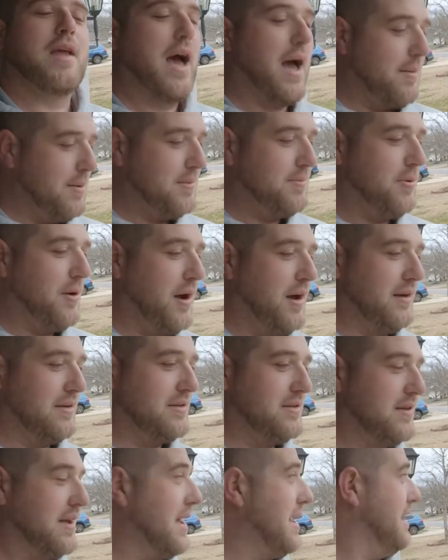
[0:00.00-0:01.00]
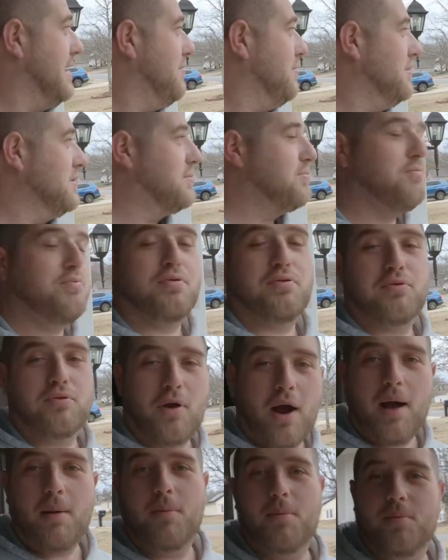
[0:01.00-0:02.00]
I'm impressed. And it was
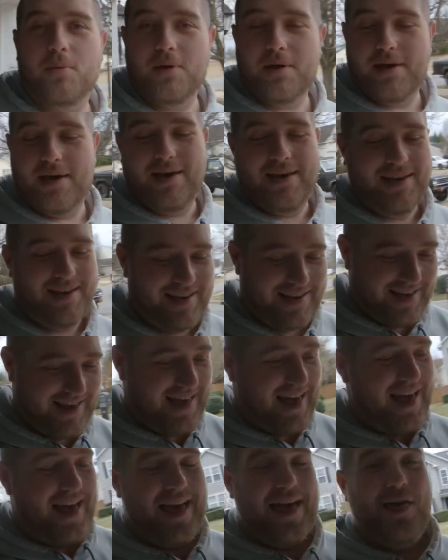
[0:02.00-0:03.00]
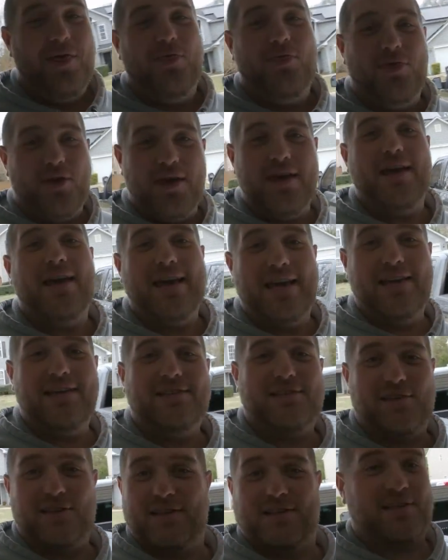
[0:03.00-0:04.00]
probably the
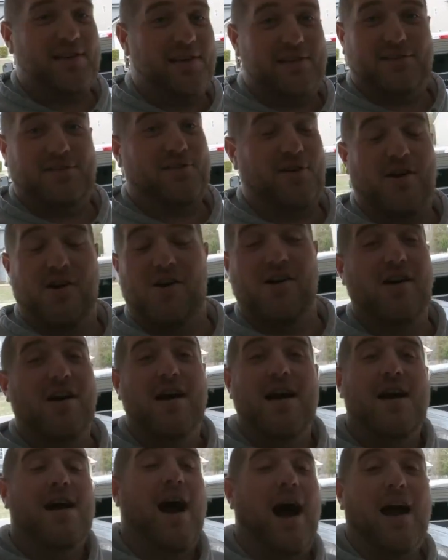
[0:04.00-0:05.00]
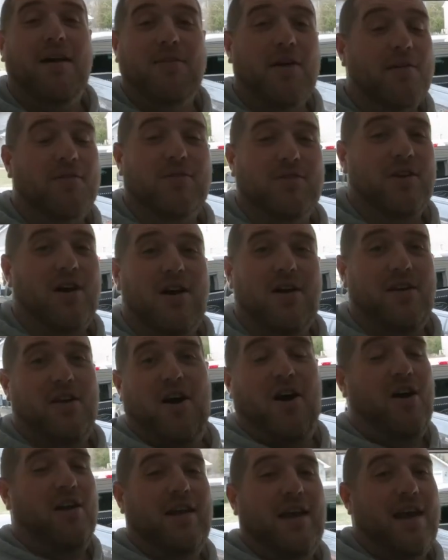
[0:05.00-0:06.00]
easiest install I've ever done
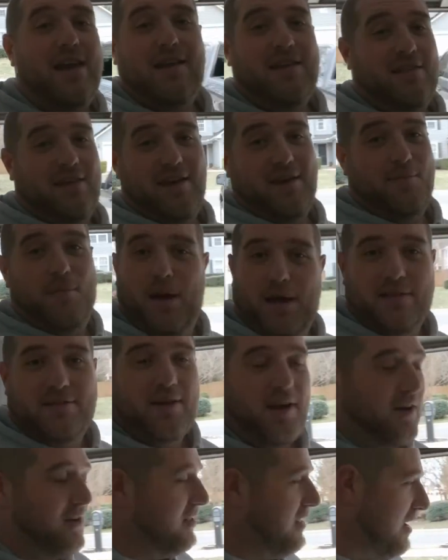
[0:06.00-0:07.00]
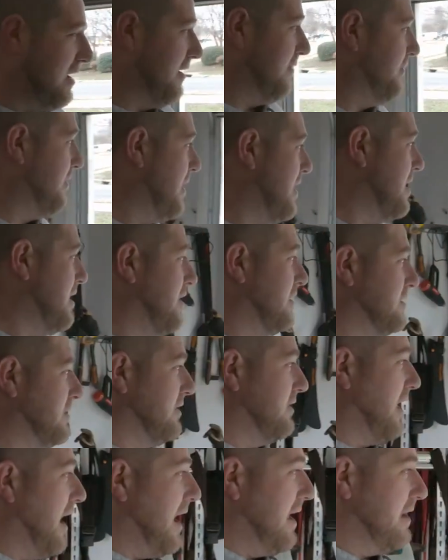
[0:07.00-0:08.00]
on anything in my entire life.
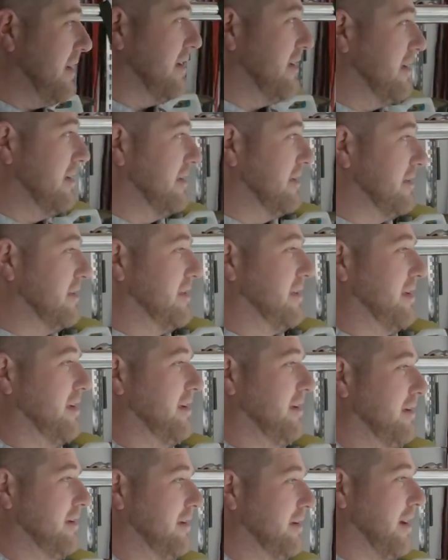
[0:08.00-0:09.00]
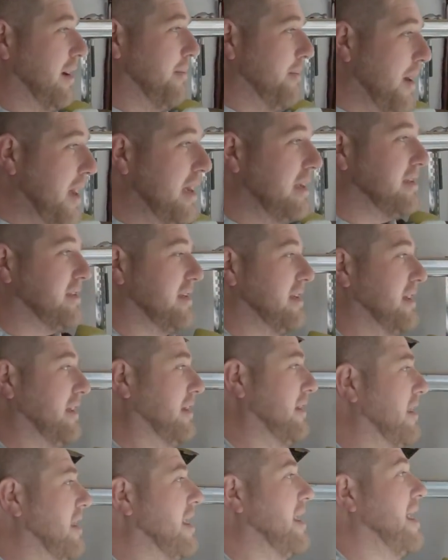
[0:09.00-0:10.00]
So that is
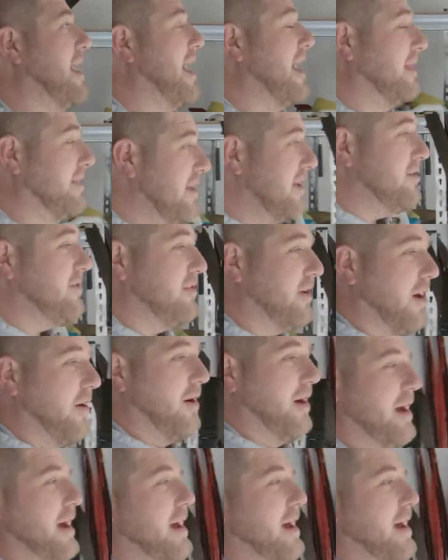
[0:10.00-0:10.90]
amazing. And then you go